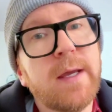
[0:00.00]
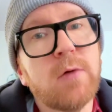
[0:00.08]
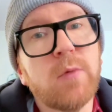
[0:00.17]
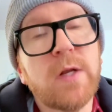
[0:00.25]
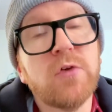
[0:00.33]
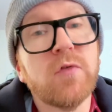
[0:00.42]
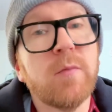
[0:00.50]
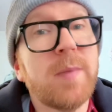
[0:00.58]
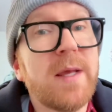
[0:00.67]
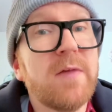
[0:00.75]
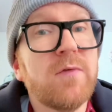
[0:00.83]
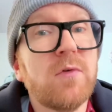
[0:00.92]
can range from
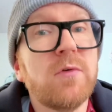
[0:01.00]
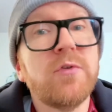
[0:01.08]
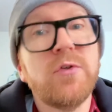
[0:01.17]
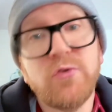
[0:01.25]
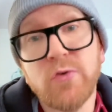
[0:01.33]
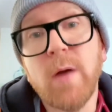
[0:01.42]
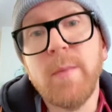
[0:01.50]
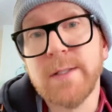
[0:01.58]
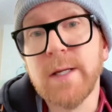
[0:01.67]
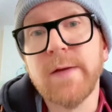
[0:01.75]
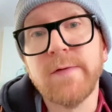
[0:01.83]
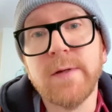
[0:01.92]
peaceful to
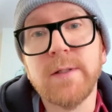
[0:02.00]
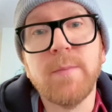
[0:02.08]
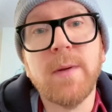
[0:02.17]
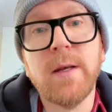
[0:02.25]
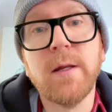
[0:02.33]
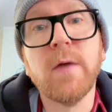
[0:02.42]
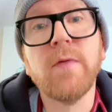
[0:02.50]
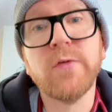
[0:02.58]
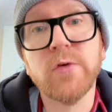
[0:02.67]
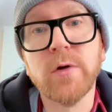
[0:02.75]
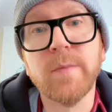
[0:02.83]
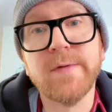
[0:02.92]
traumatizing depending on the
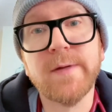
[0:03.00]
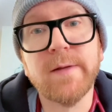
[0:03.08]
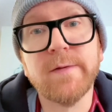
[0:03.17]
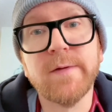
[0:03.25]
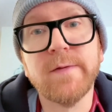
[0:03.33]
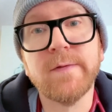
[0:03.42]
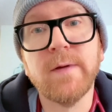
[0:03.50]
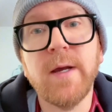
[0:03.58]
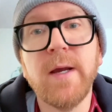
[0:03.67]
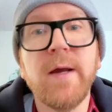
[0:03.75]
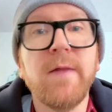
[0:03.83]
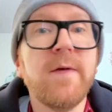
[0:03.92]
circumstances.
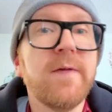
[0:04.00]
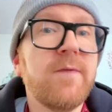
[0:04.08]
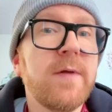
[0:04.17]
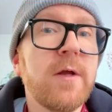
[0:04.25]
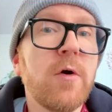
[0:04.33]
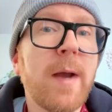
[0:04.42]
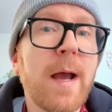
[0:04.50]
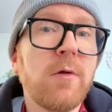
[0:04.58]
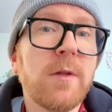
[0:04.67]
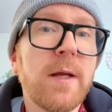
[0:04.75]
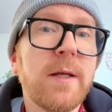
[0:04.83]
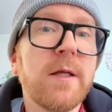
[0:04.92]
This video
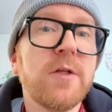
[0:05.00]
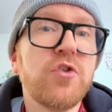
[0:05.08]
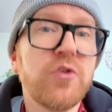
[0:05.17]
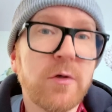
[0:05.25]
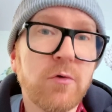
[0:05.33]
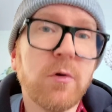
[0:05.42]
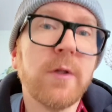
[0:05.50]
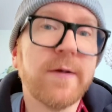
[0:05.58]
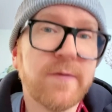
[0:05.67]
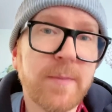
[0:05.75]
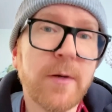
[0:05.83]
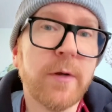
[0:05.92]
outlined a general
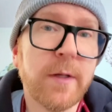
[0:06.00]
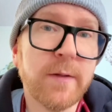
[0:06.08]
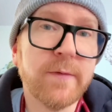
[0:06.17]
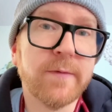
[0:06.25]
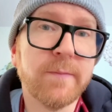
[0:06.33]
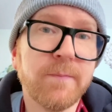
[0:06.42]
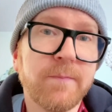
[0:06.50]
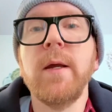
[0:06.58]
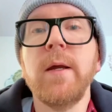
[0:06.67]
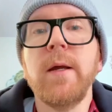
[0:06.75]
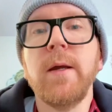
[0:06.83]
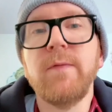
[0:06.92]
experience.
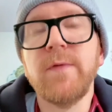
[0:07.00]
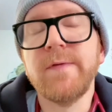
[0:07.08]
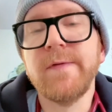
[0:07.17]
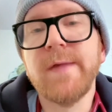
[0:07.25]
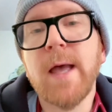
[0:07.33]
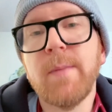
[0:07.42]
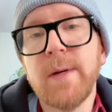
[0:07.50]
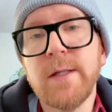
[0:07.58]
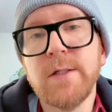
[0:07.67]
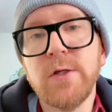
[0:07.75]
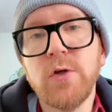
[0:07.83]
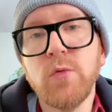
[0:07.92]
If this is happening
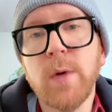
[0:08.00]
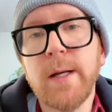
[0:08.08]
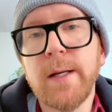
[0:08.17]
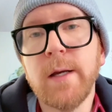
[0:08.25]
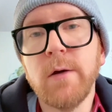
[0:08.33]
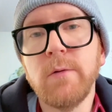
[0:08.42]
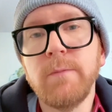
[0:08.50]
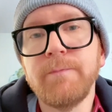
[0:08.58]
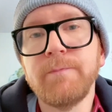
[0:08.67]
to you right now,